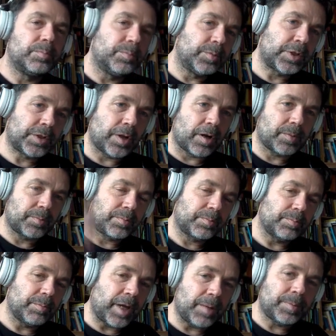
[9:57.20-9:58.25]
start
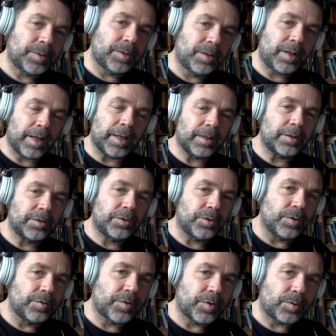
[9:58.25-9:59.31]
Maple and
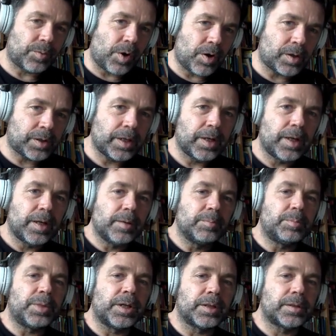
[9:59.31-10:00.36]
go for a walk.
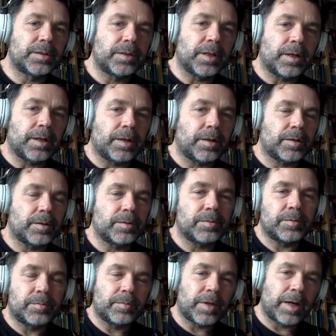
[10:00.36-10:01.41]
But
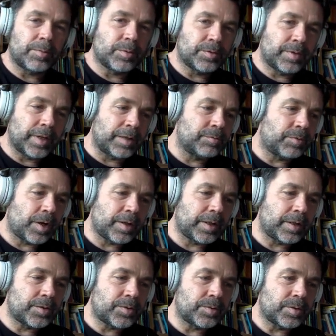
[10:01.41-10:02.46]
I would then run
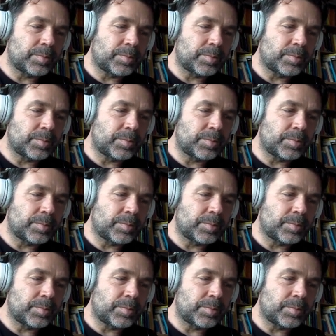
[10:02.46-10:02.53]
into the